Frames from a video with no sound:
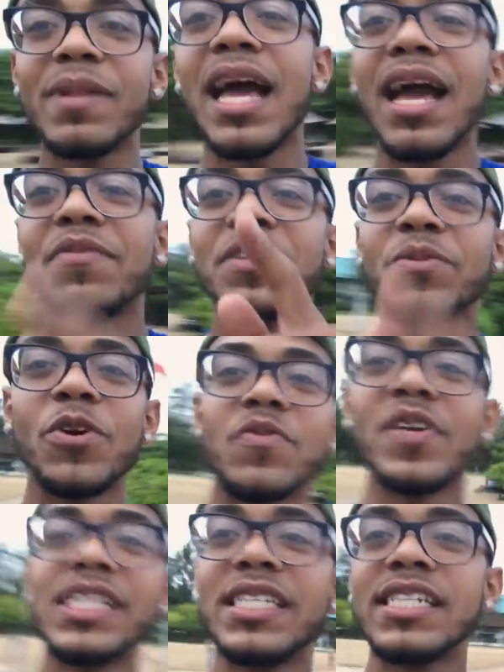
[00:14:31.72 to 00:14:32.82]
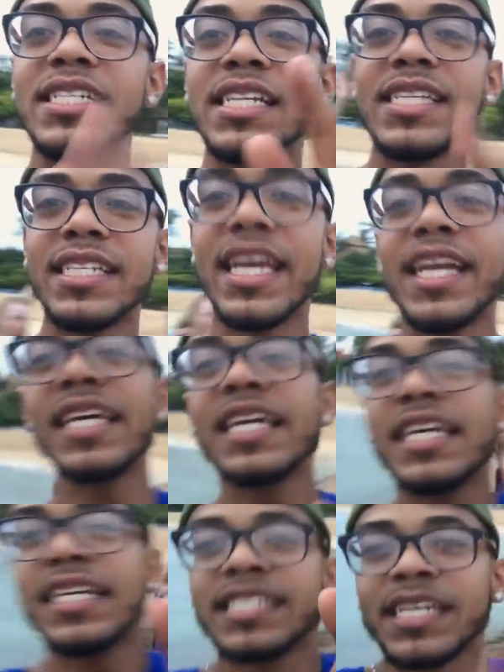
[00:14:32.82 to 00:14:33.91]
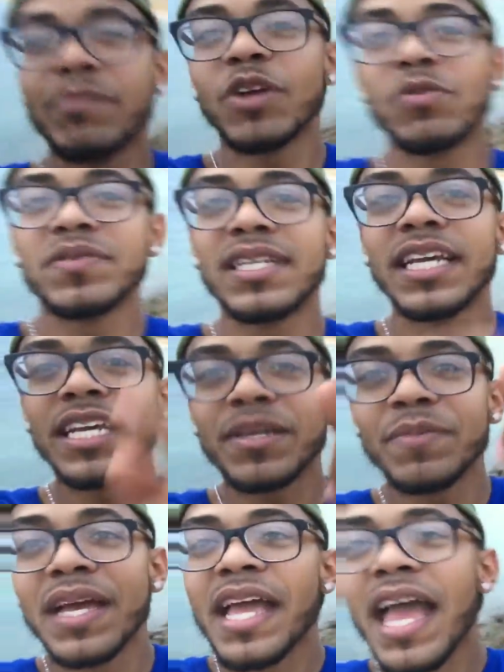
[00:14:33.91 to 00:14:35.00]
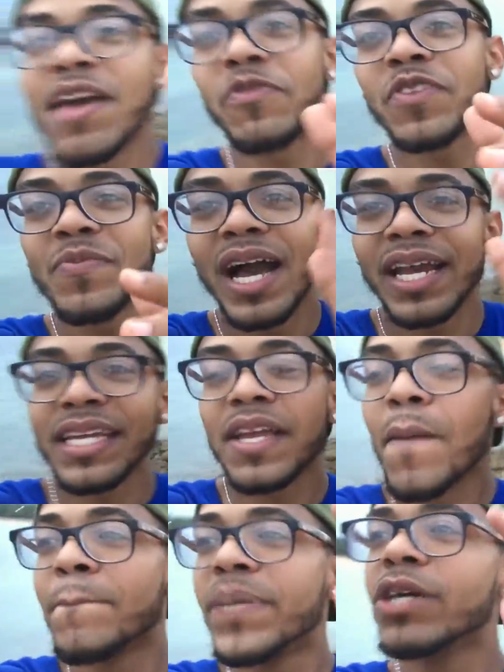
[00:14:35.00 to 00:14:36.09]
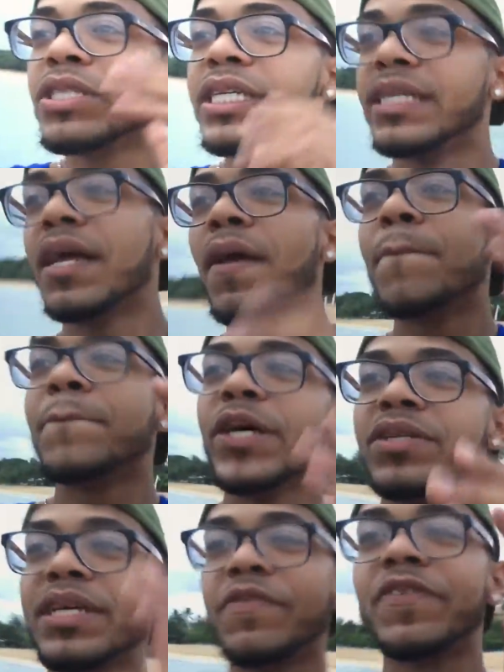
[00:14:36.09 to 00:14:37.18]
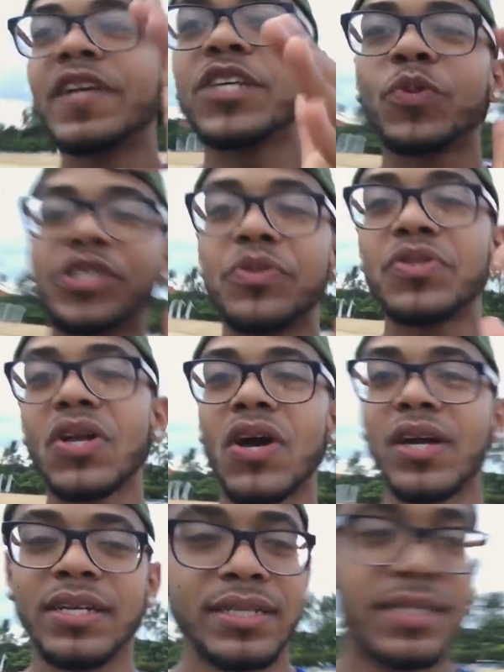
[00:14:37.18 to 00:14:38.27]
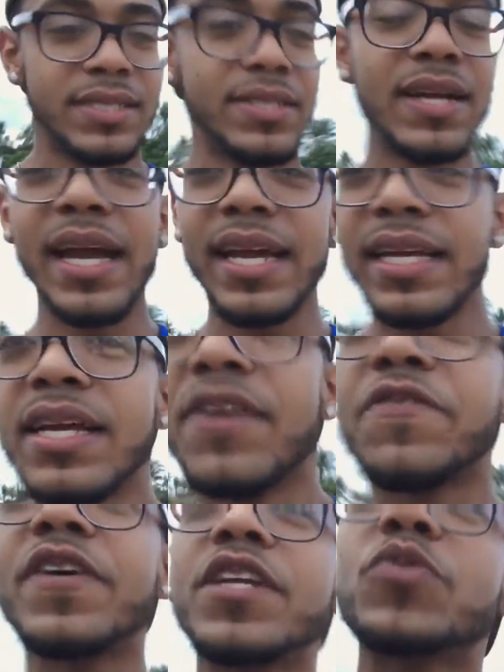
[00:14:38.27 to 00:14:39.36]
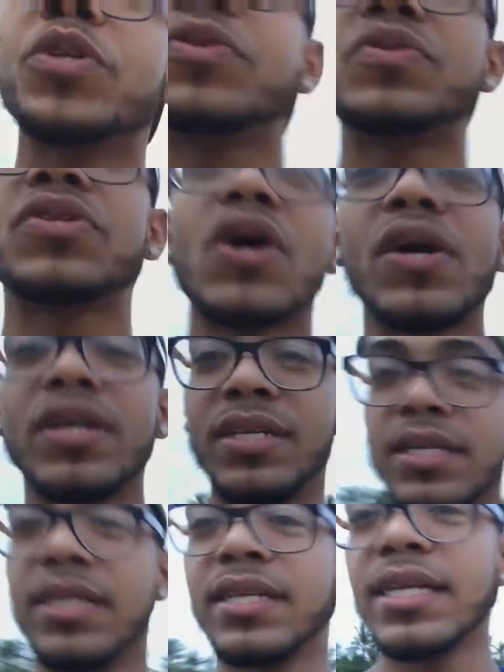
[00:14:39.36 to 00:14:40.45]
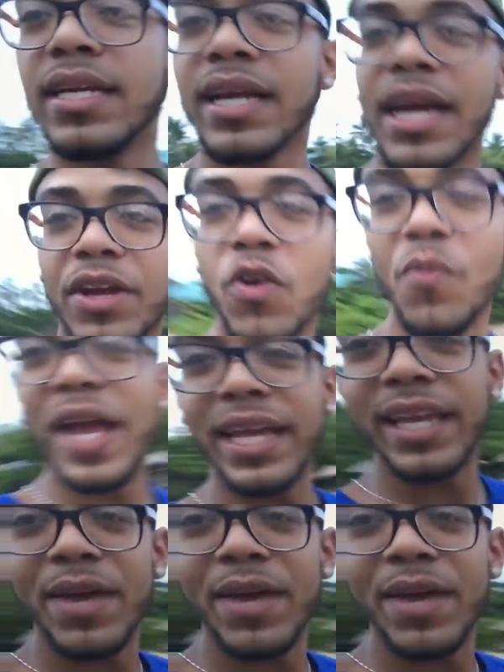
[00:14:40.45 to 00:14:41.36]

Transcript: live team world ventures let's get it team no sleep everybody build it build it finish what you start right finish what you start gotta go back and